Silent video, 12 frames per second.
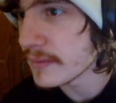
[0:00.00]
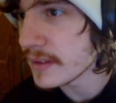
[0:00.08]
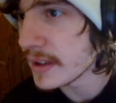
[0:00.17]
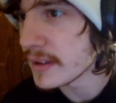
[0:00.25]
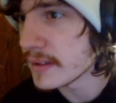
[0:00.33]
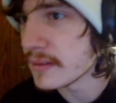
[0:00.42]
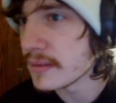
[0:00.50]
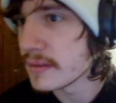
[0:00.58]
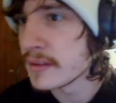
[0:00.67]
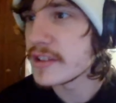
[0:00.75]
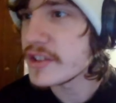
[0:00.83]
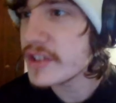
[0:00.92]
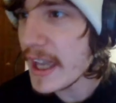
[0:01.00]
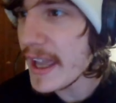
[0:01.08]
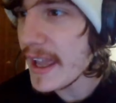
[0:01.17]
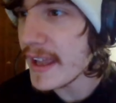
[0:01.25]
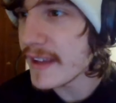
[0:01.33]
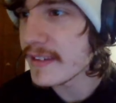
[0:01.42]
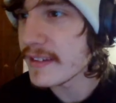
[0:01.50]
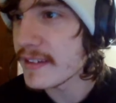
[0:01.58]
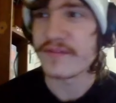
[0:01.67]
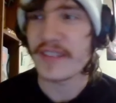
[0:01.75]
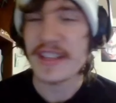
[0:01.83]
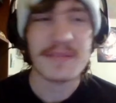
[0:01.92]
getting shit.
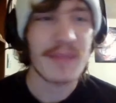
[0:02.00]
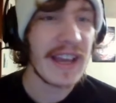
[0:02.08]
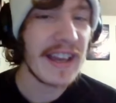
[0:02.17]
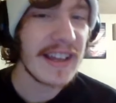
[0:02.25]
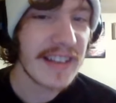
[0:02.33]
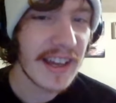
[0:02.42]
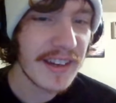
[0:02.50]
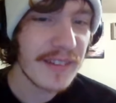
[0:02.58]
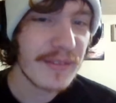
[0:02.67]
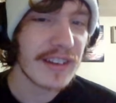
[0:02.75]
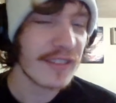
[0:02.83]
That's bad. I don't want